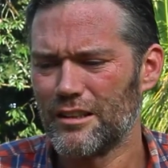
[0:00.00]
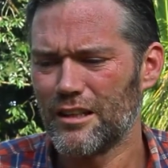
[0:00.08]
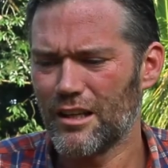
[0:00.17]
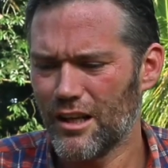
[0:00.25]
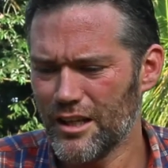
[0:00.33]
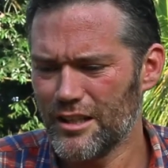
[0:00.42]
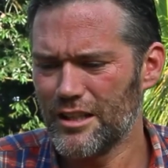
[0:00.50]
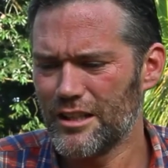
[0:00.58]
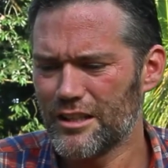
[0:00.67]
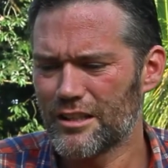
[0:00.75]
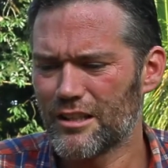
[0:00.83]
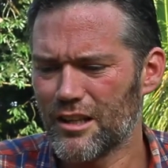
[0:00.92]
I
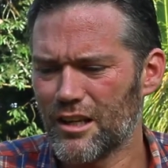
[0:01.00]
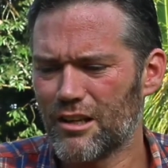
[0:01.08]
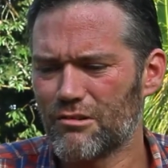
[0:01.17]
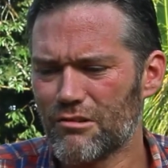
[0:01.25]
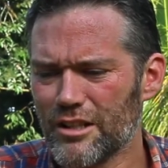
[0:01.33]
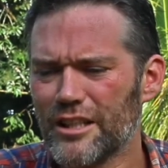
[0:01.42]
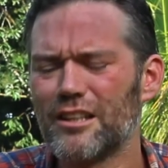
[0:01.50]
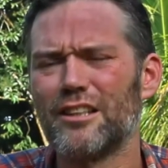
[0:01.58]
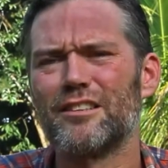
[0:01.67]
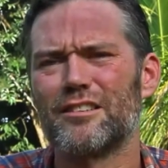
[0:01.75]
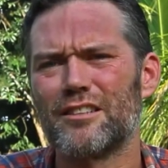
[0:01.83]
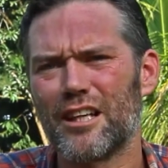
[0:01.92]
needed a real
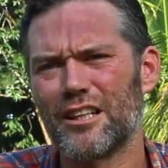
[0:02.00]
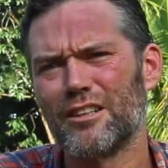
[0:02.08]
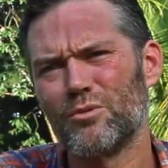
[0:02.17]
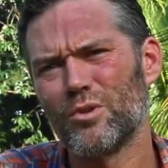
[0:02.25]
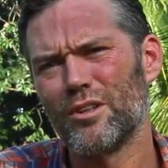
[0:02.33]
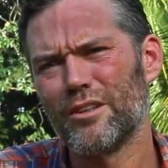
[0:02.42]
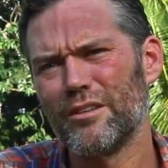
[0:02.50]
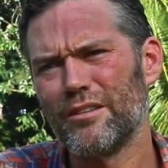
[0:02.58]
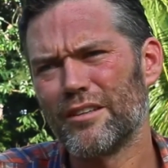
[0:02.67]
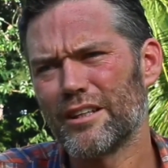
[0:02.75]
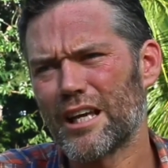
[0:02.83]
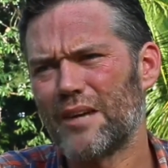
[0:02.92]
understanding of what
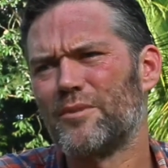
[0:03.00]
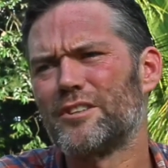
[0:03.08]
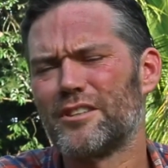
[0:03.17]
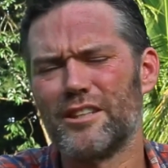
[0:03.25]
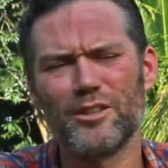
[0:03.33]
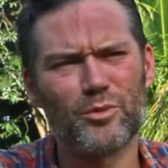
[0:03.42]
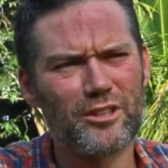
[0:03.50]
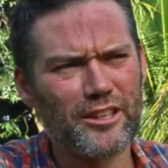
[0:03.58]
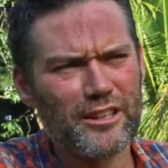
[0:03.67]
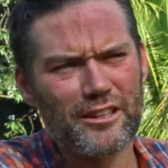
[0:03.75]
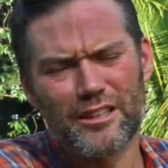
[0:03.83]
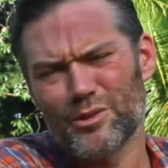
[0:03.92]
the Amazon is,
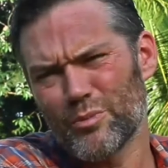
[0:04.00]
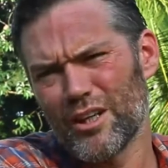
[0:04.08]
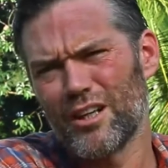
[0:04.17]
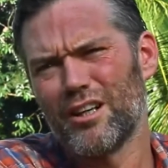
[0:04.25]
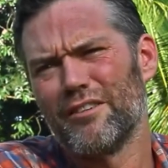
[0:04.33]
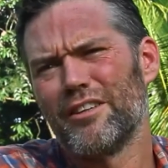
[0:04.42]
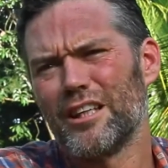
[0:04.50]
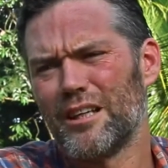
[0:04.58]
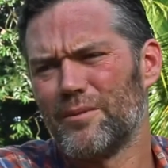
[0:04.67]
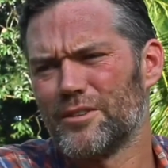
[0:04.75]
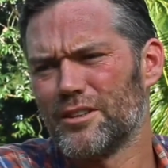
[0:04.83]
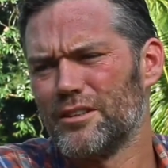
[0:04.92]
particularly this part of the
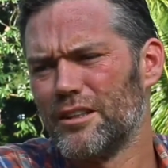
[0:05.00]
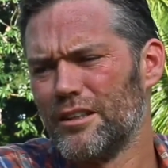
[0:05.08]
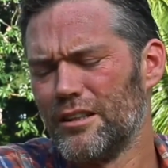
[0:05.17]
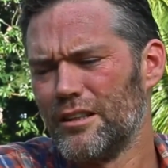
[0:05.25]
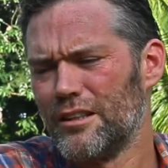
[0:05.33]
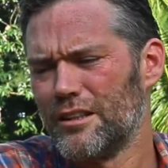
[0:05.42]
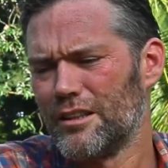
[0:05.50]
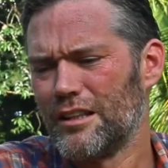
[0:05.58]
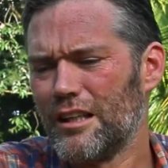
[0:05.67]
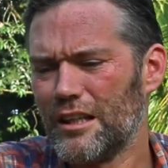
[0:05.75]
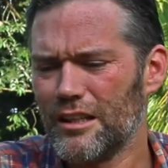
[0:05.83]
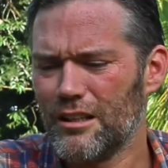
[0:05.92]
Amazon.
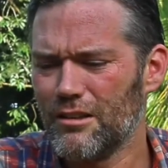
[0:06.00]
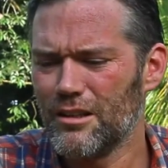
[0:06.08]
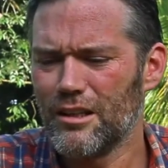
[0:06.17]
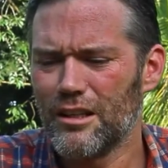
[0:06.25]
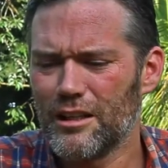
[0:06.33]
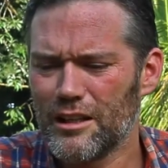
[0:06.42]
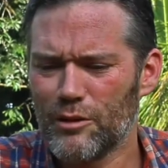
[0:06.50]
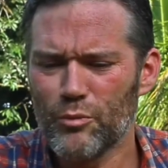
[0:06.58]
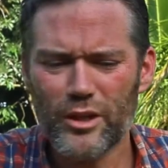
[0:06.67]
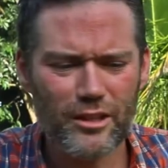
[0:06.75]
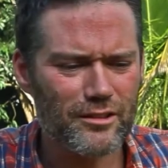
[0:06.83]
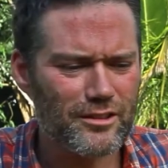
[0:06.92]
You know, and
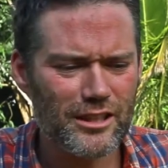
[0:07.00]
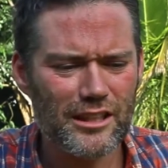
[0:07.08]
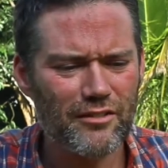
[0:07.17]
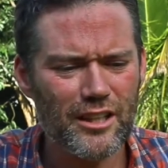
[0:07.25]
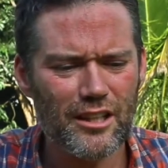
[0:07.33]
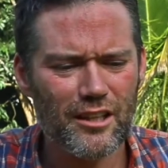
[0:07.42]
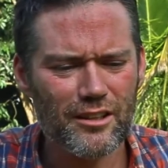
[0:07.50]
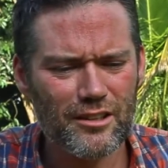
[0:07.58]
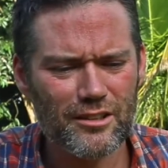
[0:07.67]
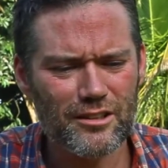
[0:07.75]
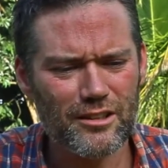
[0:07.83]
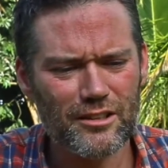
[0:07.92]
being on TV,
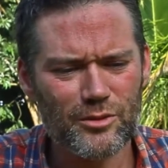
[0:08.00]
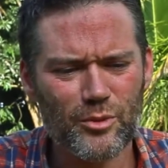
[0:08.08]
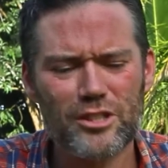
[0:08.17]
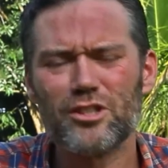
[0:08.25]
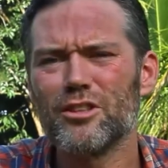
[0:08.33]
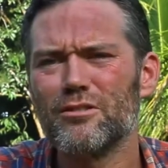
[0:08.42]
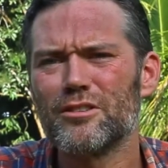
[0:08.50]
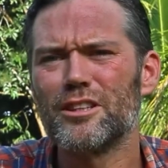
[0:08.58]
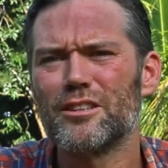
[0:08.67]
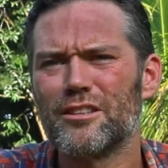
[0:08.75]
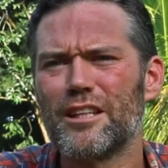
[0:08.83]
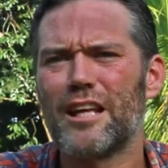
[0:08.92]
it's my duty
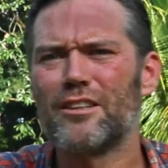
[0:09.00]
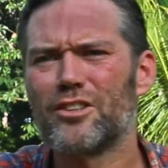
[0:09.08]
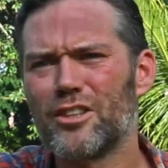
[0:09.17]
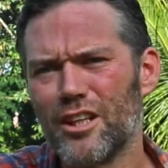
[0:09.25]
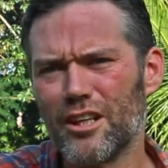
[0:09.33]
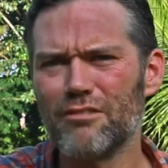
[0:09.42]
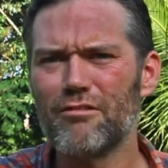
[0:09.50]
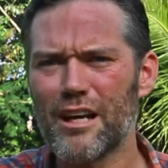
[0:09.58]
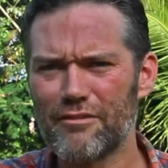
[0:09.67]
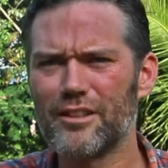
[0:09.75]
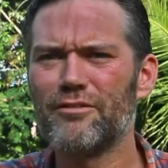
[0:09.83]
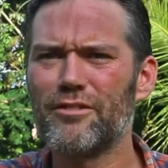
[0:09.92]
to then try and
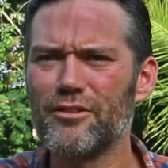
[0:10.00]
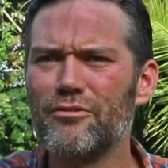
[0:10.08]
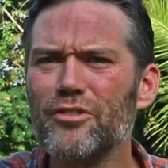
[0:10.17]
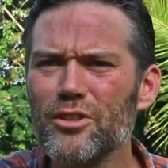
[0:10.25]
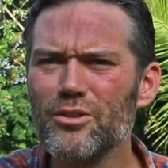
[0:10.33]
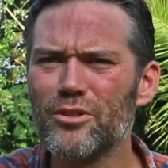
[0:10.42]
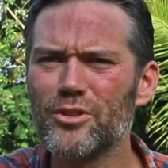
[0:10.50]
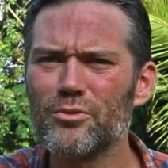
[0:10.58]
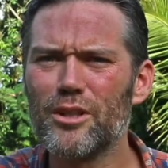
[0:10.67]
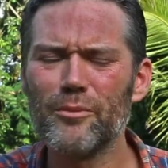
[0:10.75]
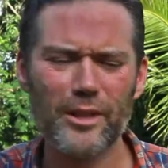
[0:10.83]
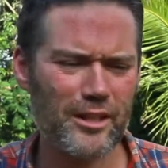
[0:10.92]
unravel it for the viewer as
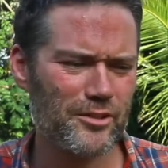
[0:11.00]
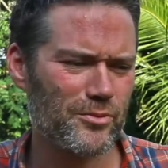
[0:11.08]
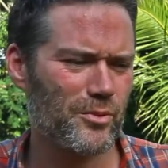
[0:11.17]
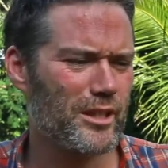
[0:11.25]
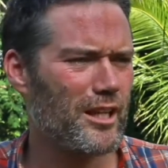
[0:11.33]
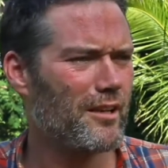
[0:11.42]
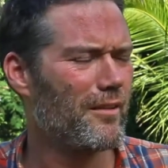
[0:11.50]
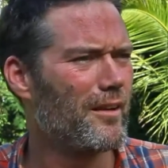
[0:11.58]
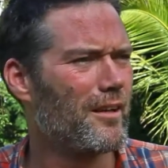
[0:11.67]
well, because we have,